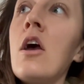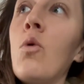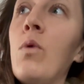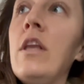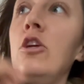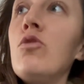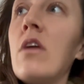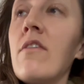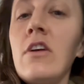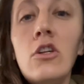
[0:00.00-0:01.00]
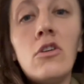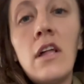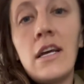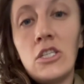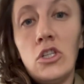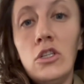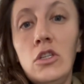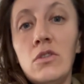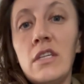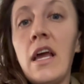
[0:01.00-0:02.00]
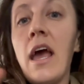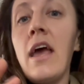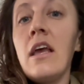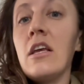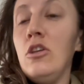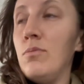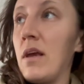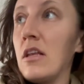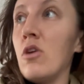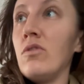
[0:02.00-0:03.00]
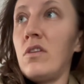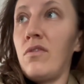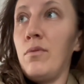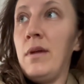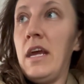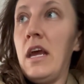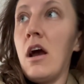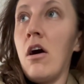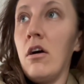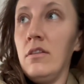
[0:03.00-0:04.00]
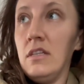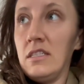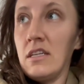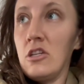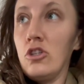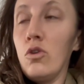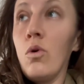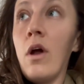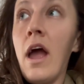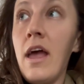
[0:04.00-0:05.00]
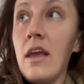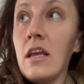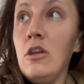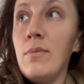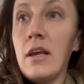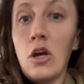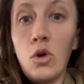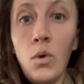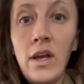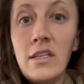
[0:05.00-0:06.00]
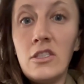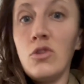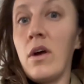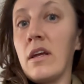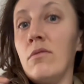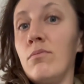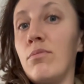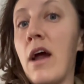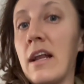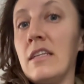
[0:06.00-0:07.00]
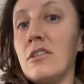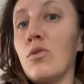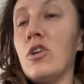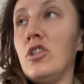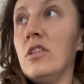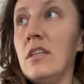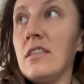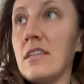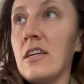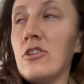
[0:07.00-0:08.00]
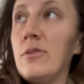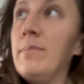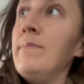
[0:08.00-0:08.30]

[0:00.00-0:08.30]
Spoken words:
When you give it your lecture and you say, hey, can you make notes for me on this lecture? Or, hey, can you make a quiz so I can practice question this lecture